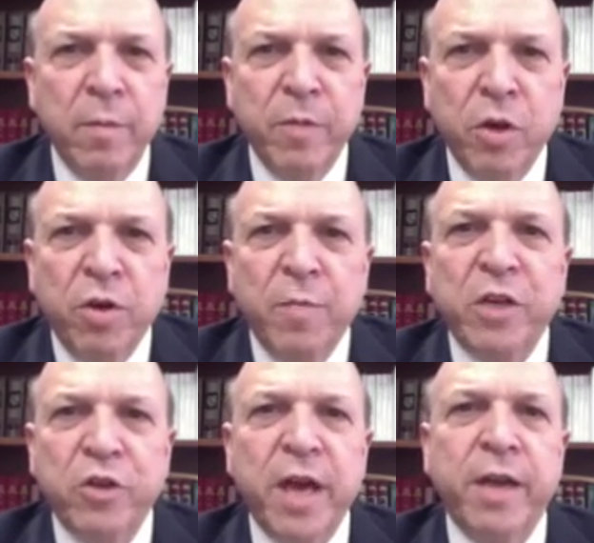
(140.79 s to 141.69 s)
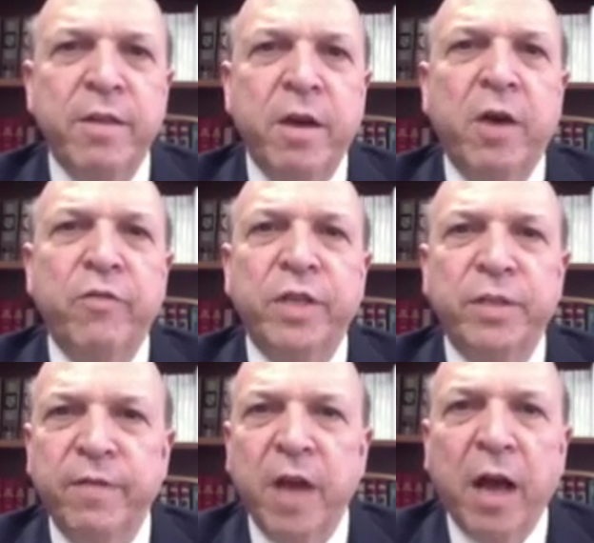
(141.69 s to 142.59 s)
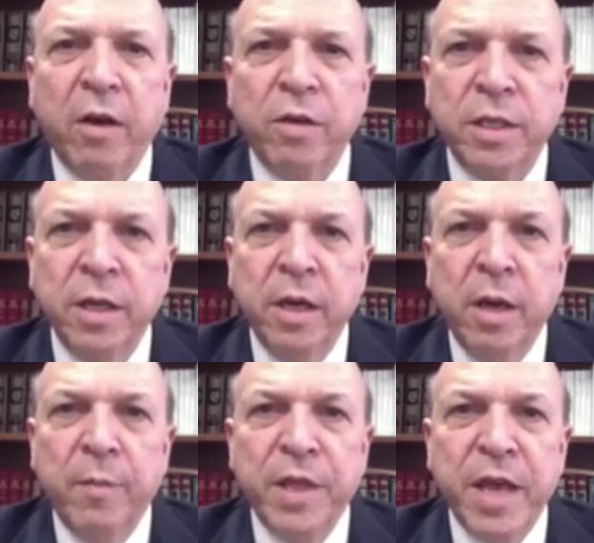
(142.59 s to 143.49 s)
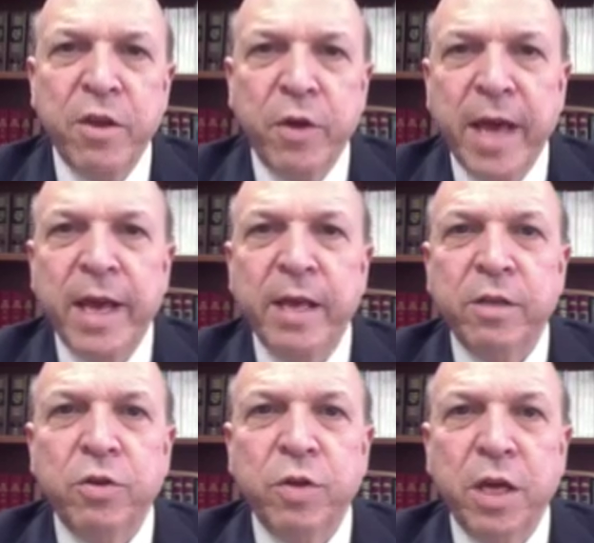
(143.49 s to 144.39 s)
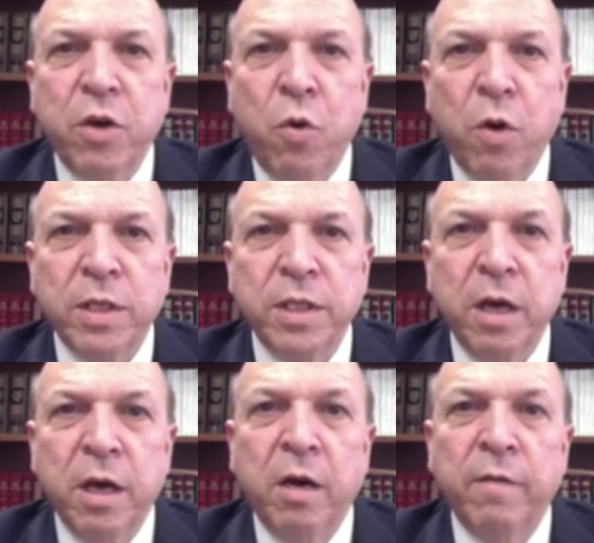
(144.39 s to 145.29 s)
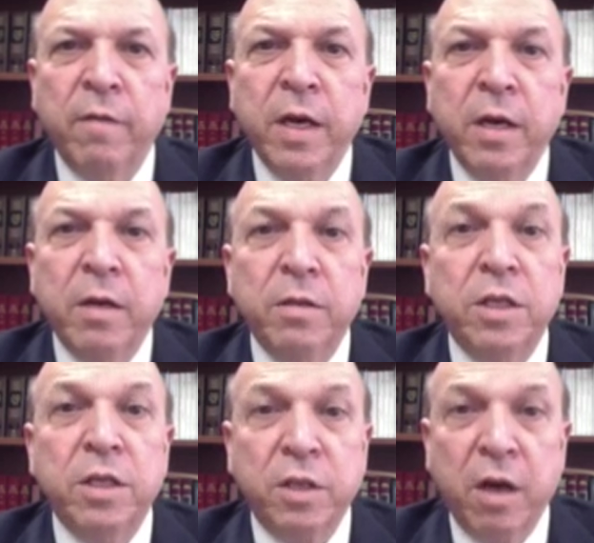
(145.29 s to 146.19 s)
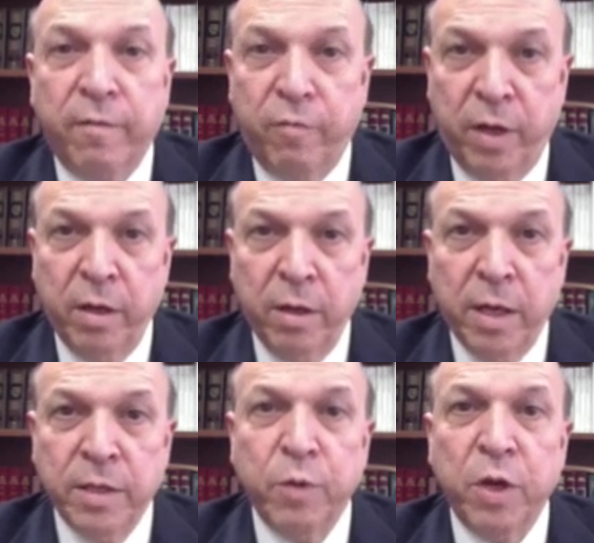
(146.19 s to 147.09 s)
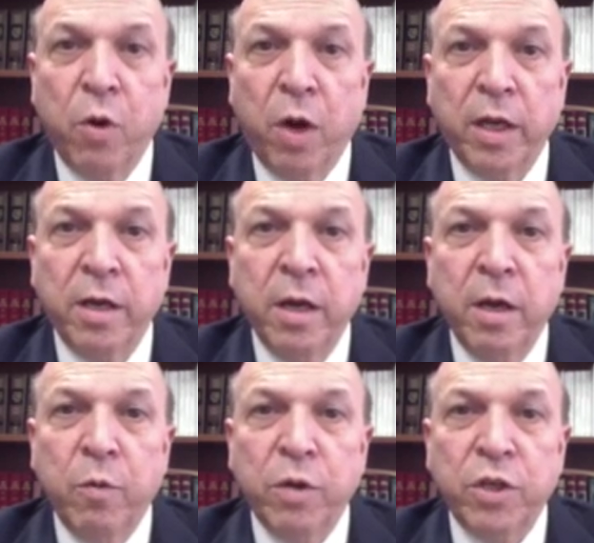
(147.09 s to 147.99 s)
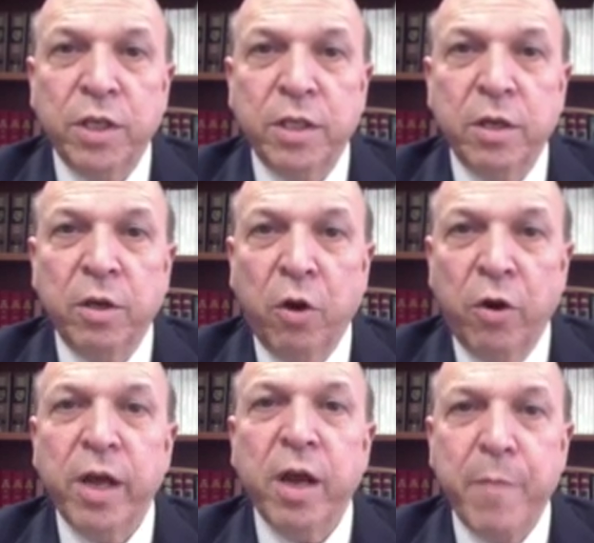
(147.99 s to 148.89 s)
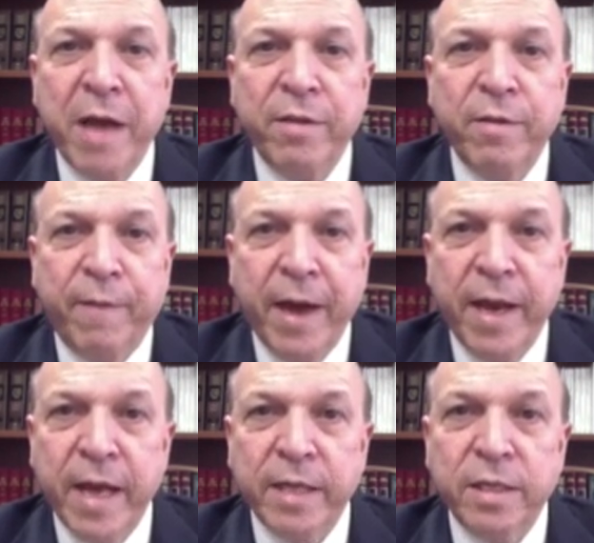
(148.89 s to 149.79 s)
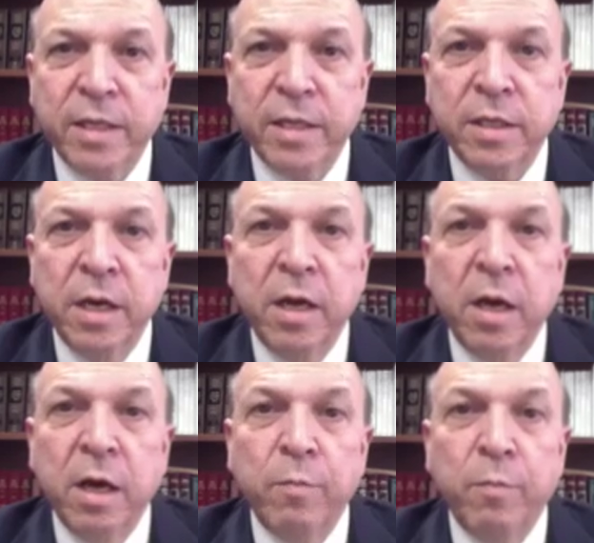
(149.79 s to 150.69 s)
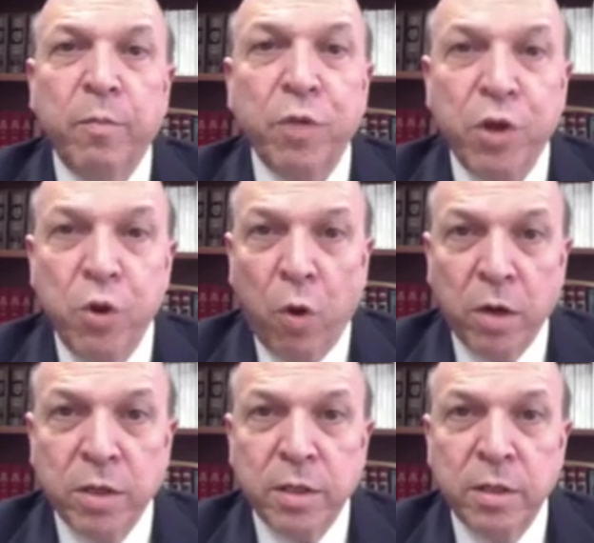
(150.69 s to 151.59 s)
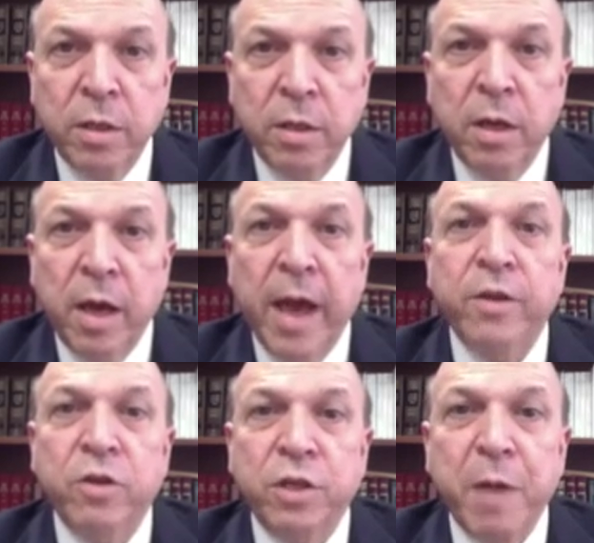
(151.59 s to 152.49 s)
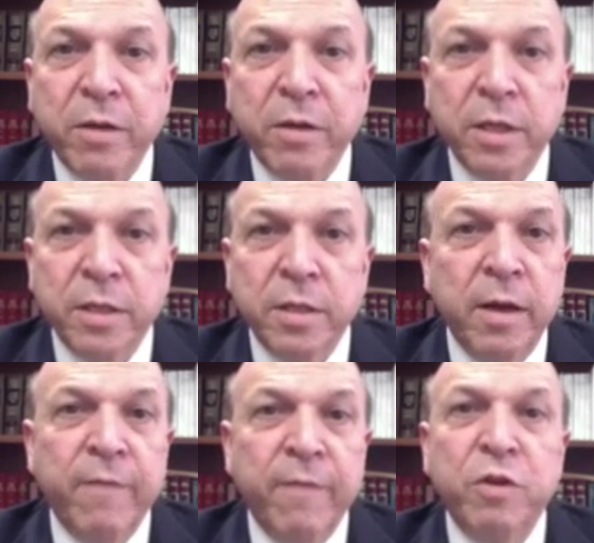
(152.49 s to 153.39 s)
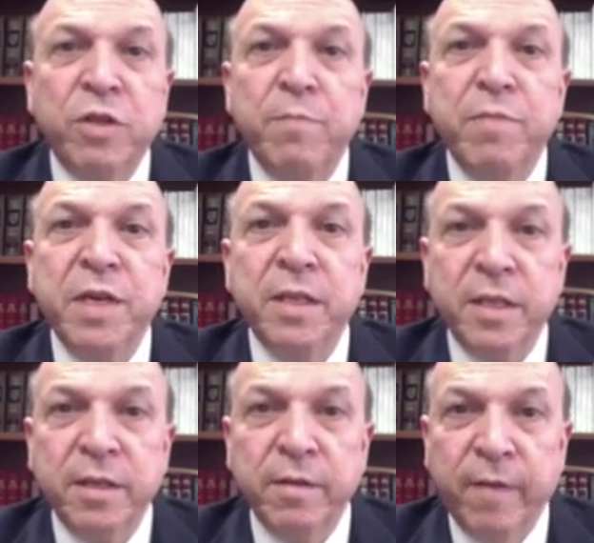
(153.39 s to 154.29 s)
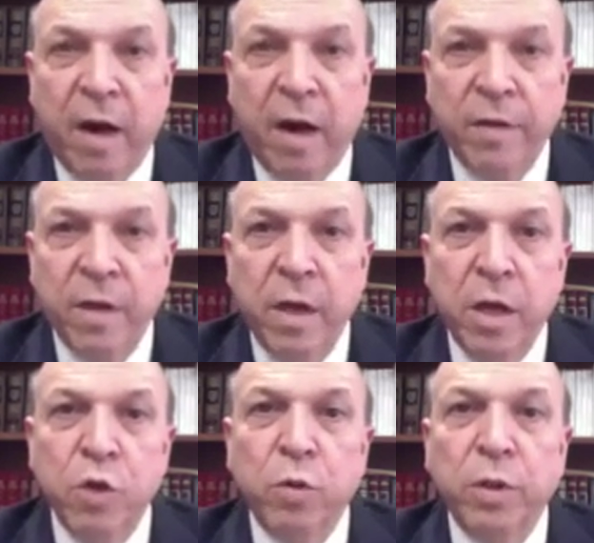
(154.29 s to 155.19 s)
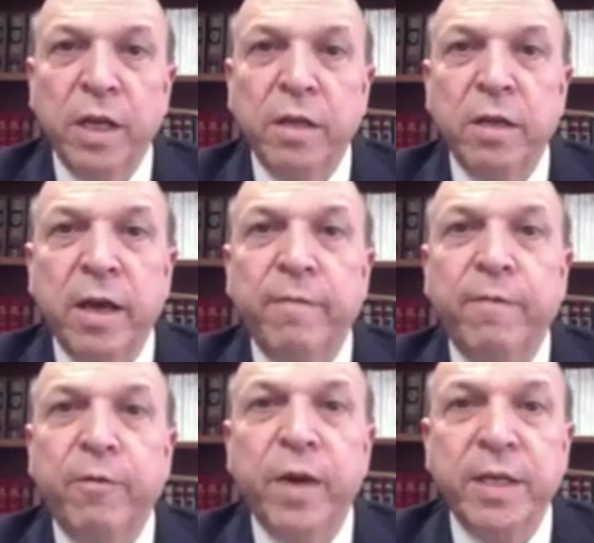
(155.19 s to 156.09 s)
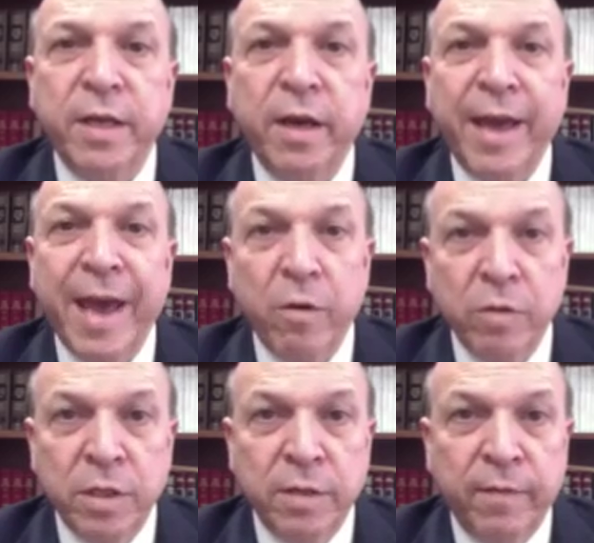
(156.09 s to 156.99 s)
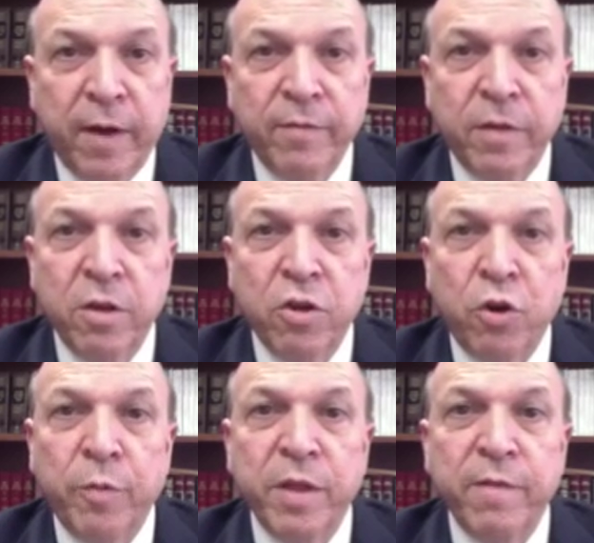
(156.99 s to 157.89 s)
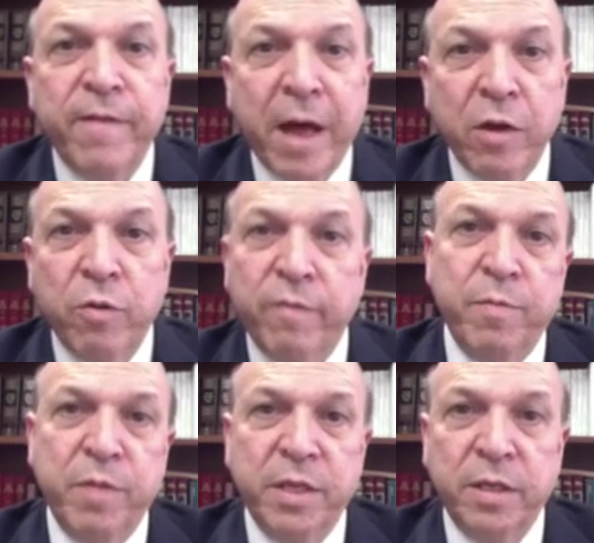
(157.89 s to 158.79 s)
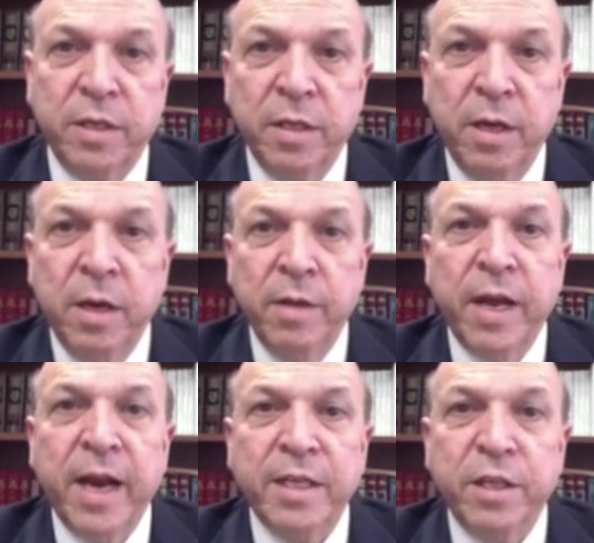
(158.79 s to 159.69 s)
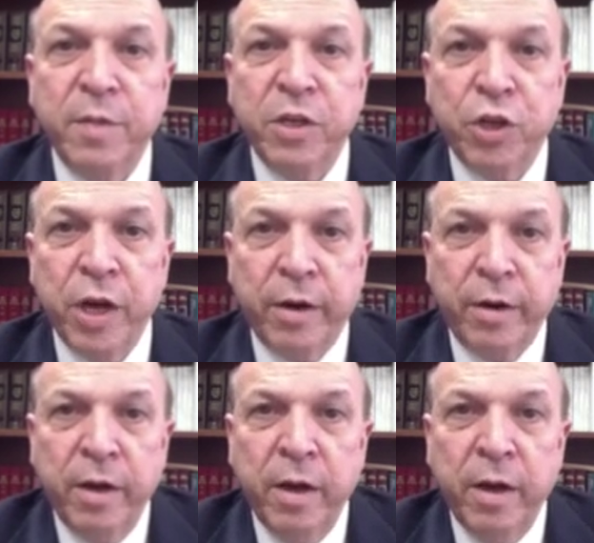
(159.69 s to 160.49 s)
You can measure that in the hundreds of dollars. But then you get into the costs of discovery, as we call it, which is learning about the finances, both yours and your spouse's. If there's a business involved, you will need to get forensic accountants involved to determine the value of the business that has to be shared.